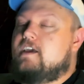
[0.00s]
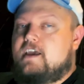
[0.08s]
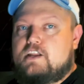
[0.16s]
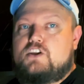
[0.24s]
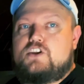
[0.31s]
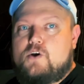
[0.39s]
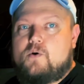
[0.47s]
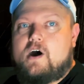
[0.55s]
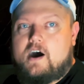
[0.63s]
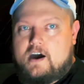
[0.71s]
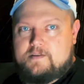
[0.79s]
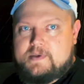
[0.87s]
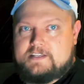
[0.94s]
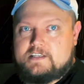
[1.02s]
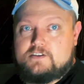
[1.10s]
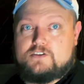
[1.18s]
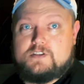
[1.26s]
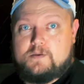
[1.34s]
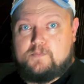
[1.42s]
in a note on
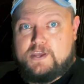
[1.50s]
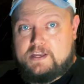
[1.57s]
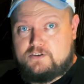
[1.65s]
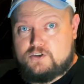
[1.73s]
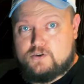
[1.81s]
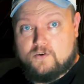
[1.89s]
message, the pitch